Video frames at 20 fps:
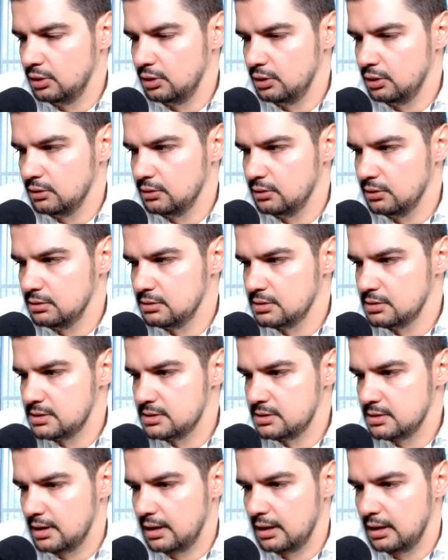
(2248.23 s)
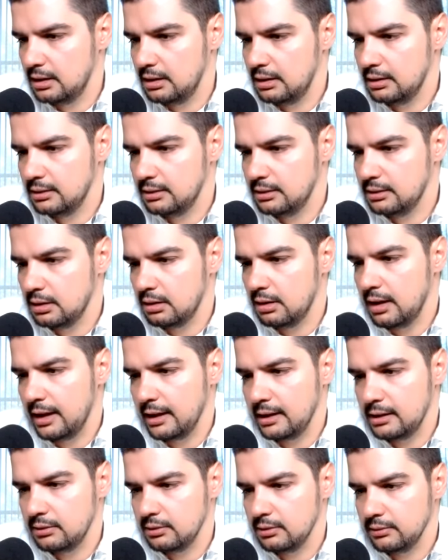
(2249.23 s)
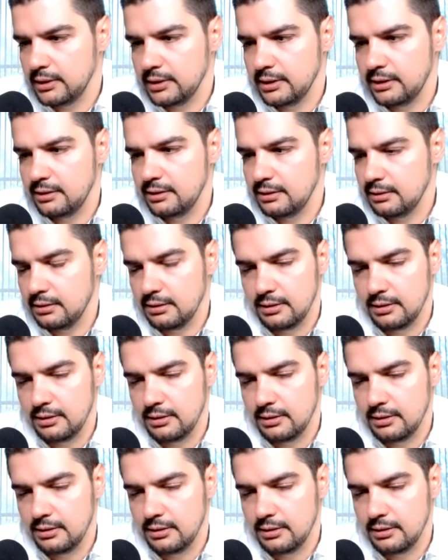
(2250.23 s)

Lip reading: use and interact with